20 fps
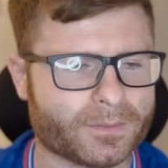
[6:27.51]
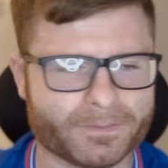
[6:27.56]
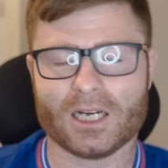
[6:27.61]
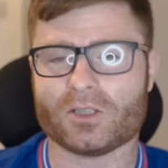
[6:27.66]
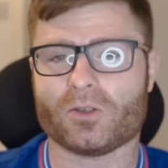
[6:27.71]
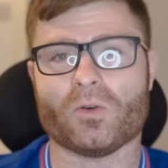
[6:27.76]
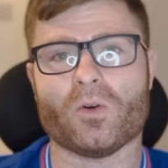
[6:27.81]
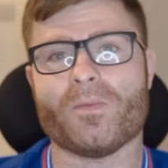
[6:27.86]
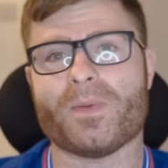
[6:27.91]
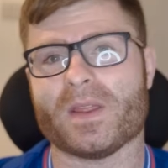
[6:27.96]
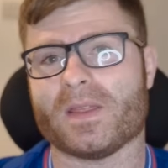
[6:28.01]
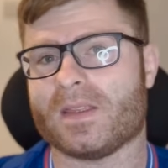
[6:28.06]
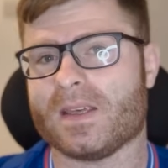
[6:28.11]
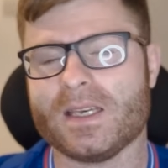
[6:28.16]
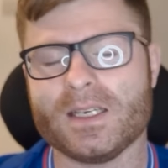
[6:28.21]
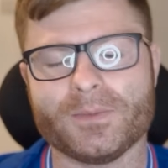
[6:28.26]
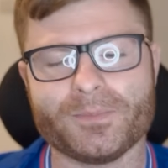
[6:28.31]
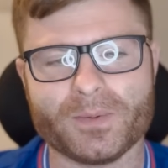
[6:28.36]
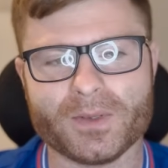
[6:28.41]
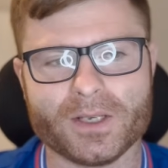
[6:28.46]
I don't know, but
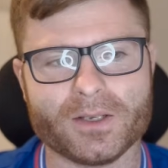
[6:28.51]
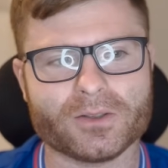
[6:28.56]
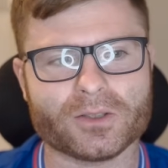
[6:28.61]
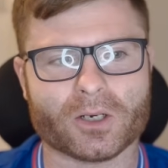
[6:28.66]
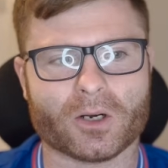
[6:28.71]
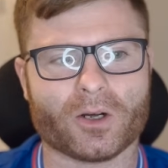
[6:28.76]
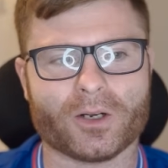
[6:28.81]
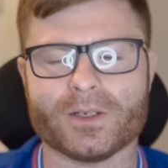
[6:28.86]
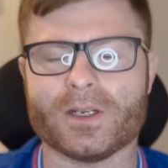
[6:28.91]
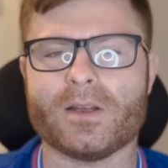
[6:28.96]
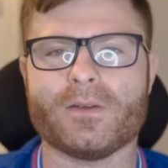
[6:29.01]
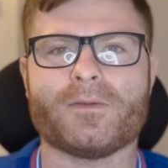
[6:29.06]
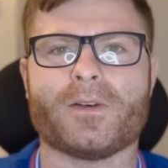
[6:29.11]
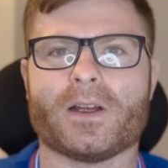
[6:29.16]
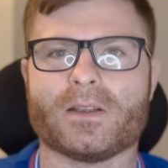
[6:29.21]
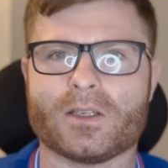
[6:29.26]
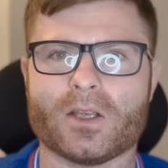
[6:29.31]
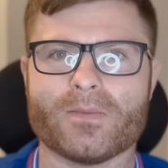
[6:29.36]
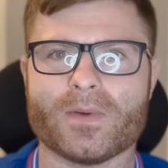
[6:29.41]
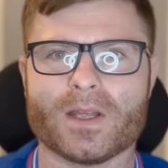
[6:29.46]
these players aren't
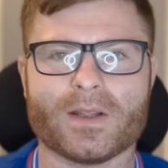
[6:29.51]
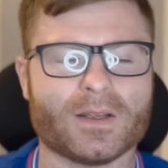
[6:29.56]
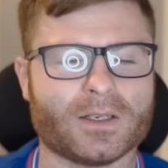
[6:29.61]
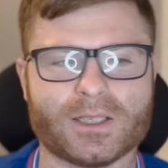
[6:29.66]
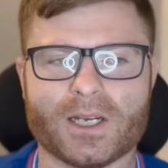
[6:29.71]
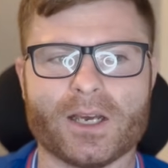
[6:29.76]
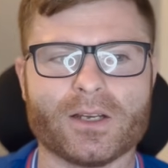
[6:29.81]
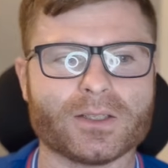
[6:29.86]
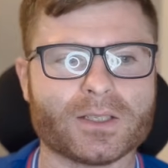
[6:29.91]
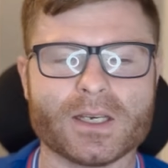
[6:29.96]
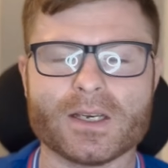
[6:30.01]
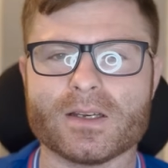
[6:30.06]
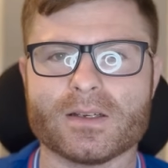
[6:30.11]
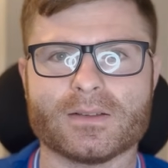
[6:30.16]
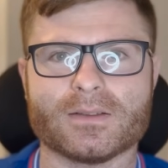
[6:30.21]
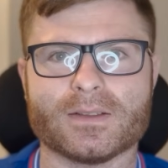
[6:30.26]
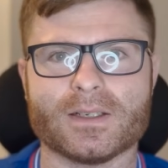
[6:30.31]
fit to wear the jersey.